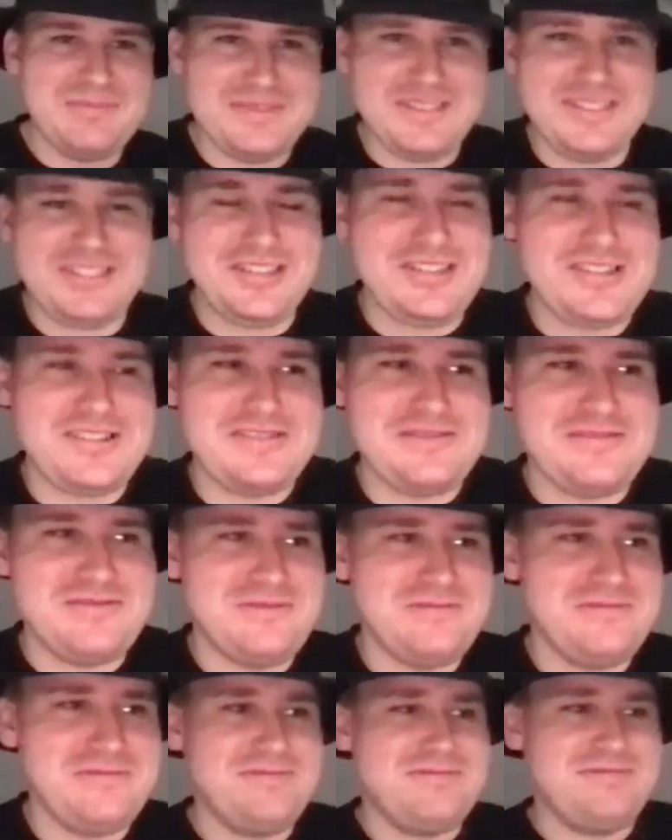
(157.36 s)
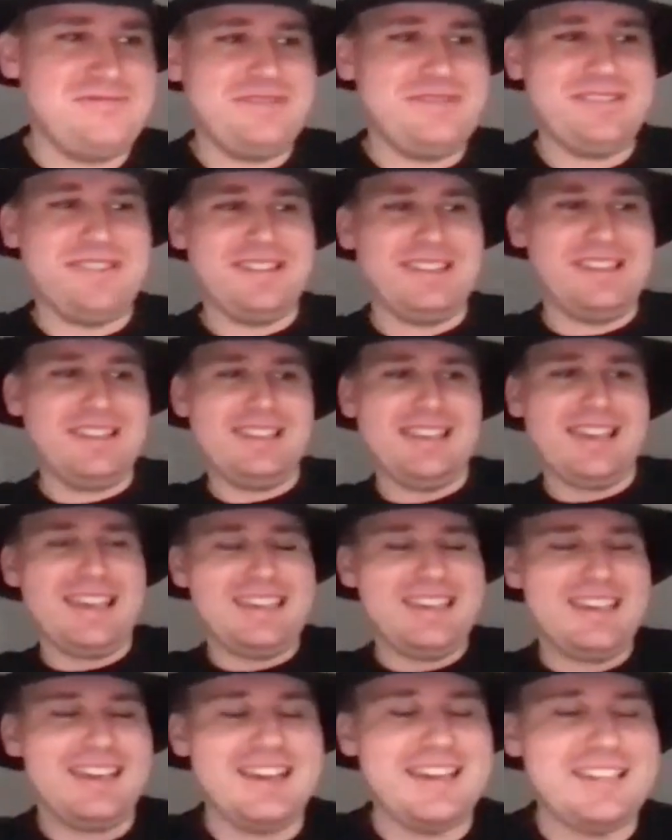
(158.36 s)
So
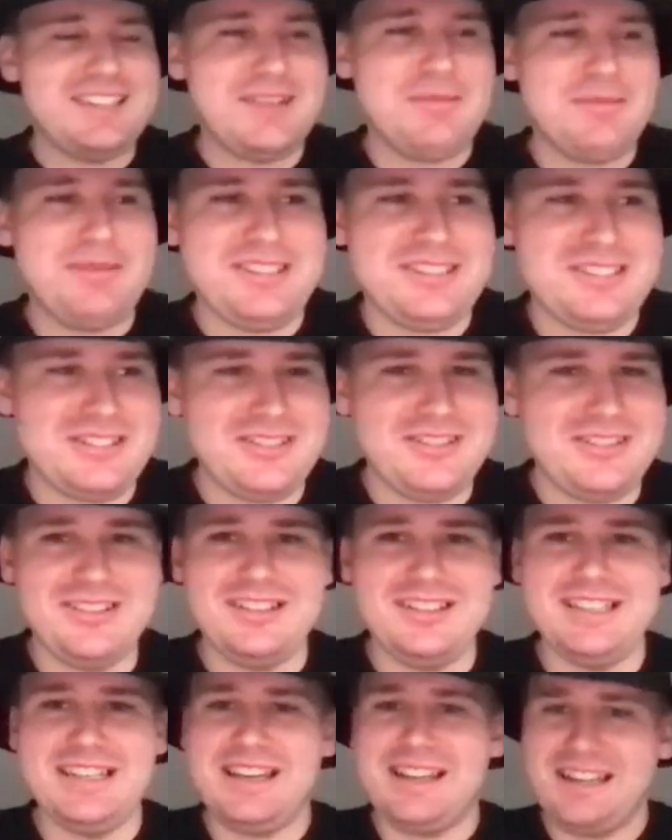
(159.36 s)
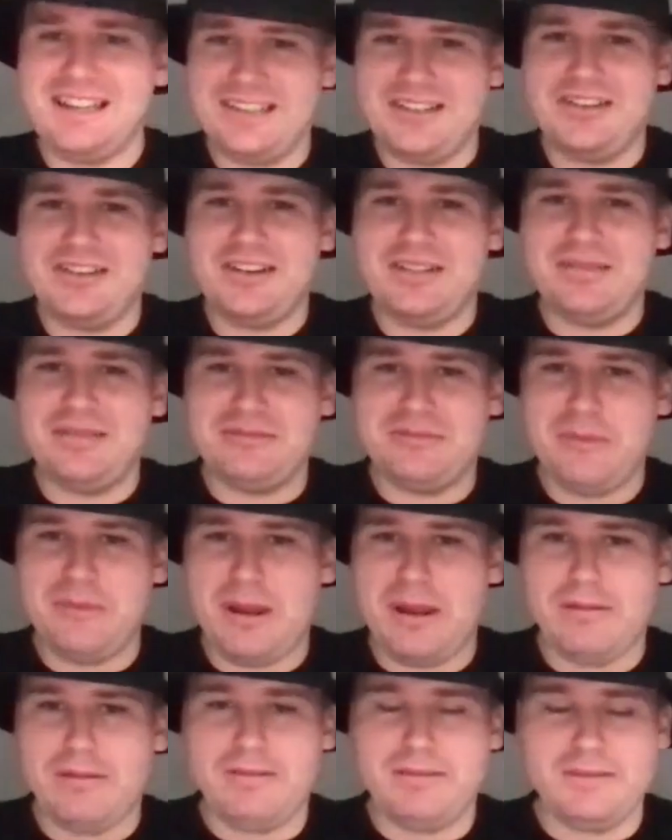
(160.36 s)
yeah, as I mentioned earlier, I'm from
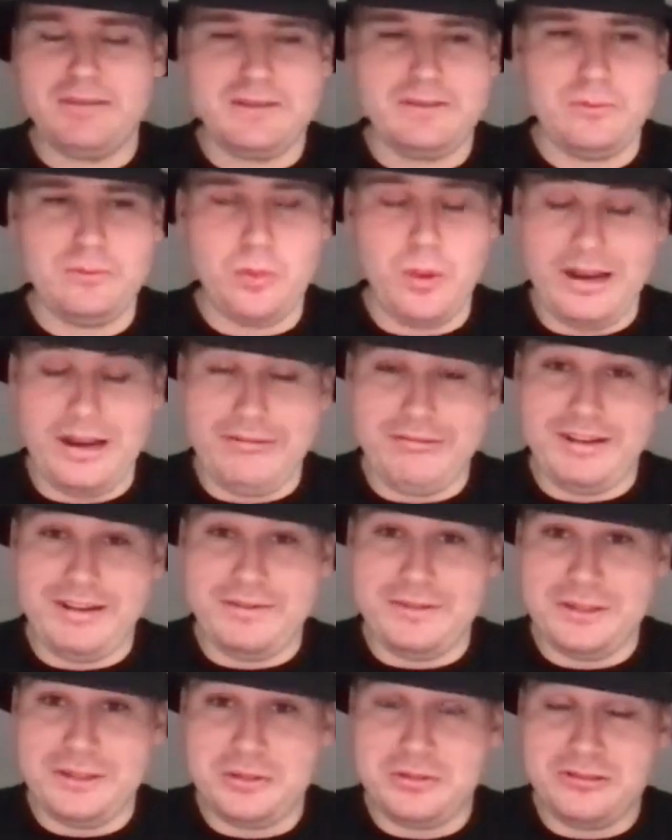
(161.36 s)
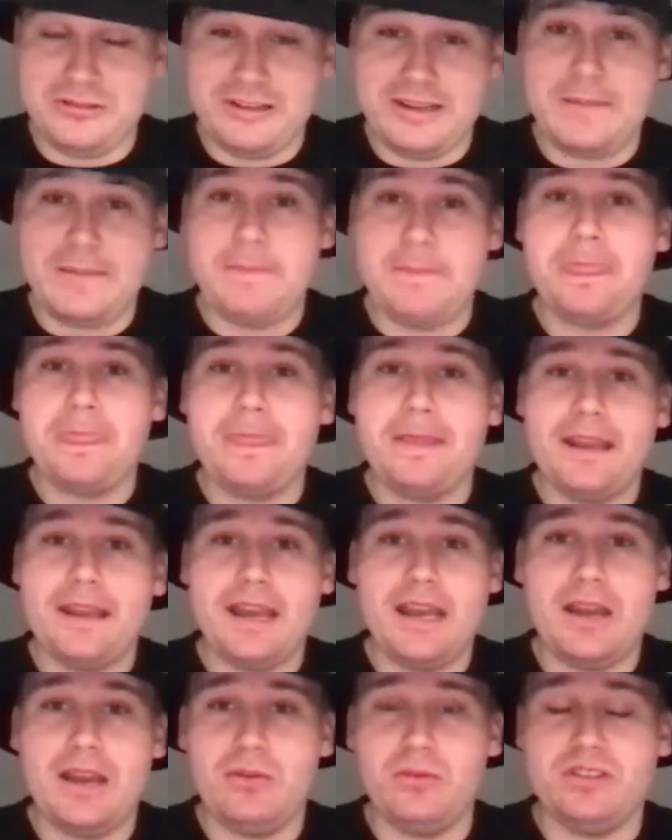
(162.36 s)
Wangaratta, Victoria,
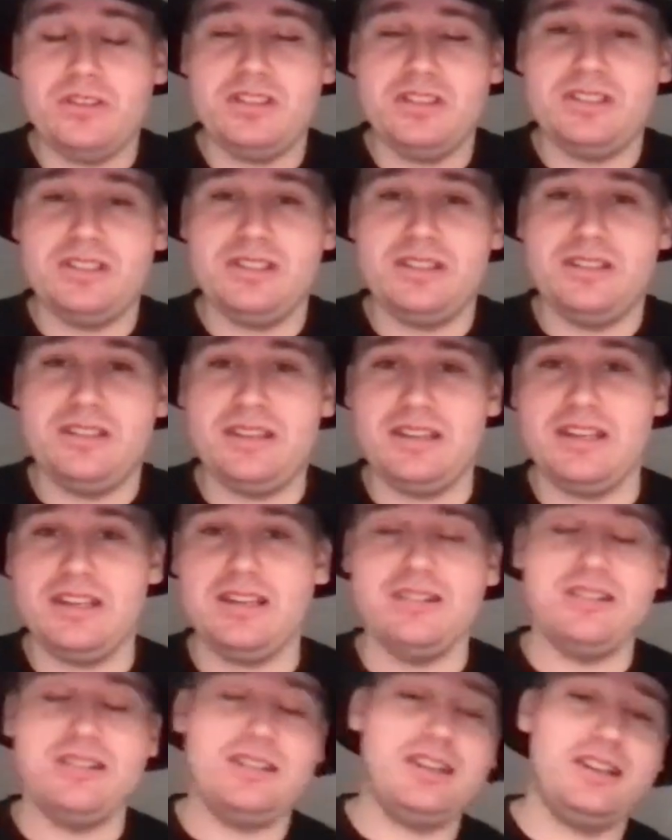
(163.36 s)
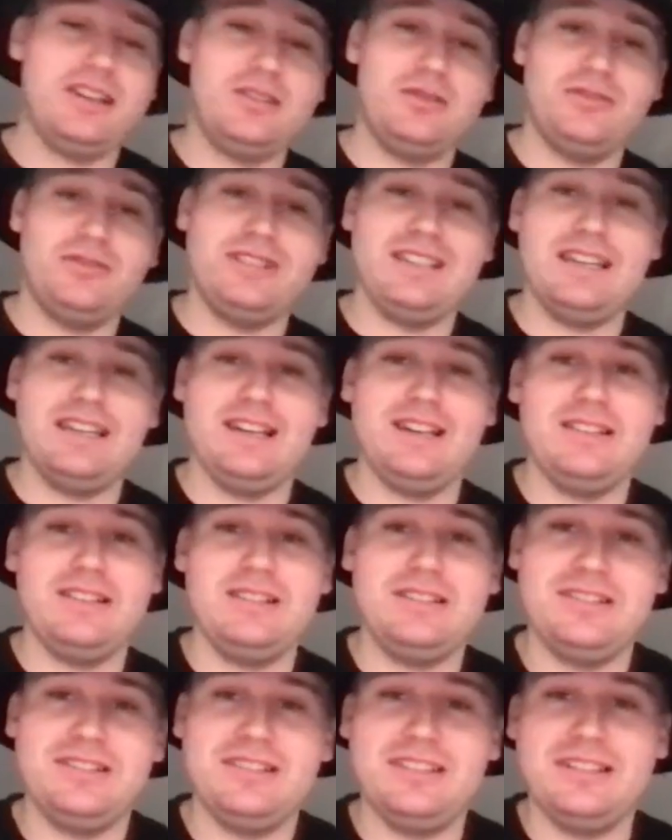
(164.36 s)
which is a country
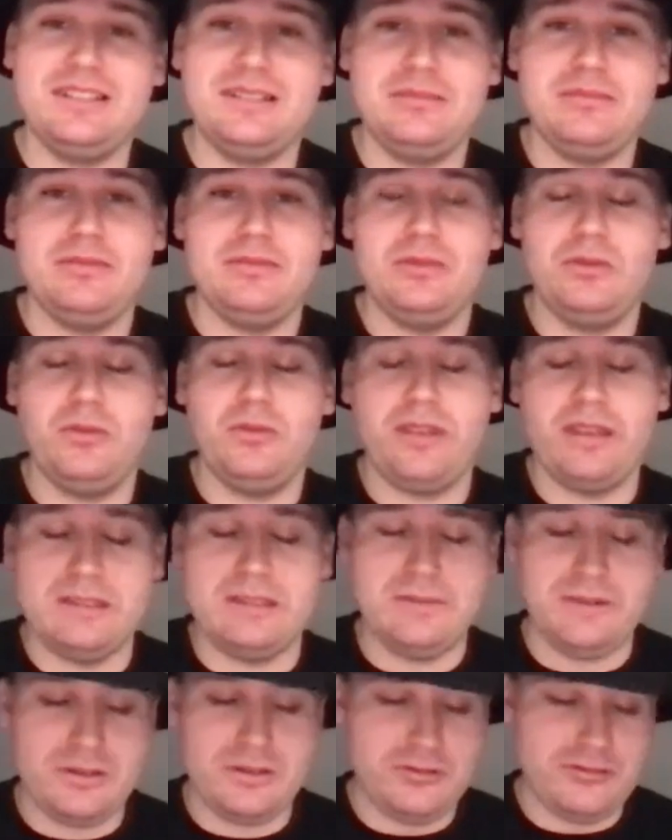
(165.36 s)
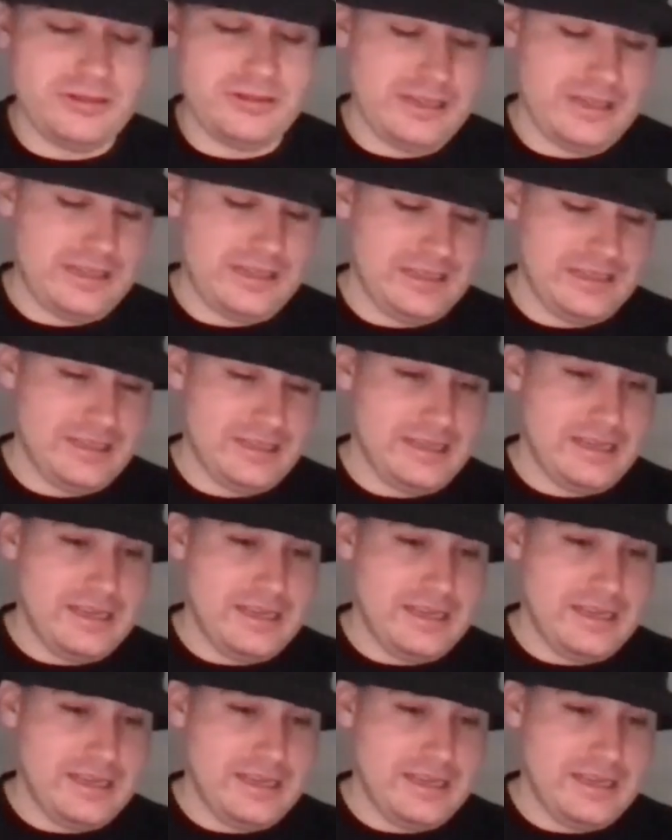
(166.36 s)
town, northeast Victoria, and